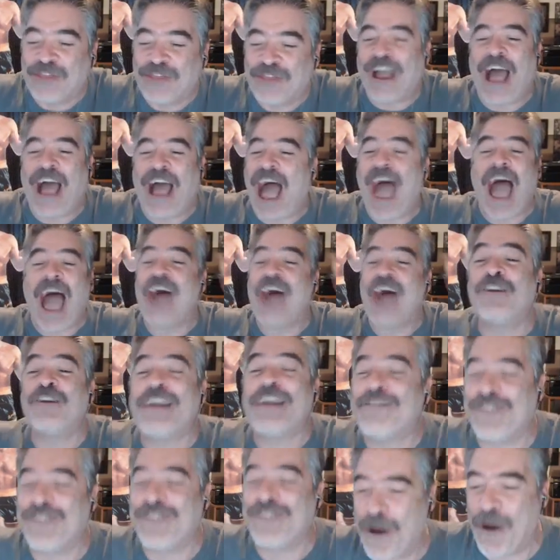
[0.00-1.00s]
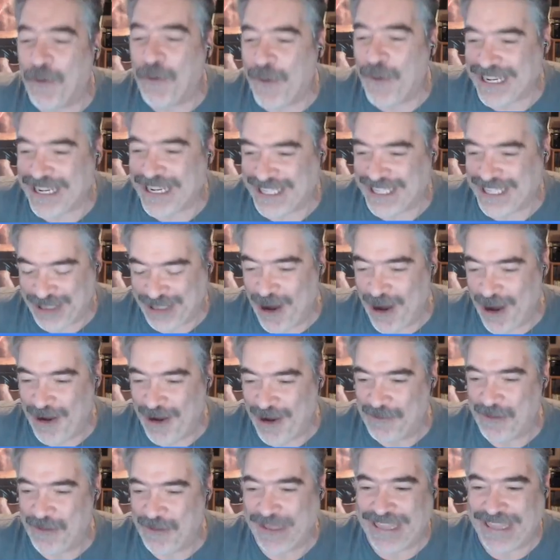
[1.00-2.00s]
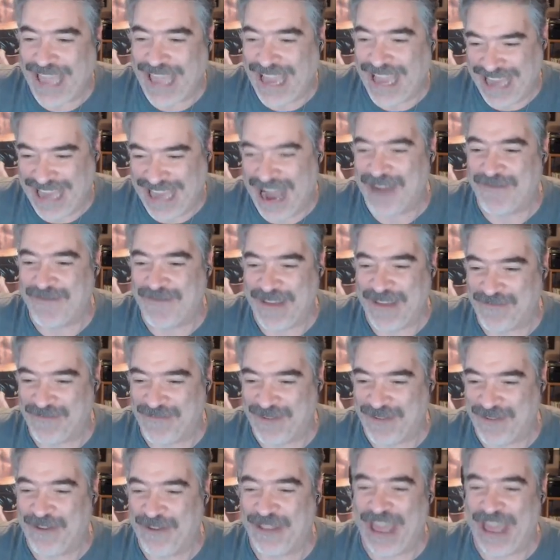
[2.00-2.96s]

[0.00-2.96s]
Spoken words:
I don't even know where to start with that comment, bro.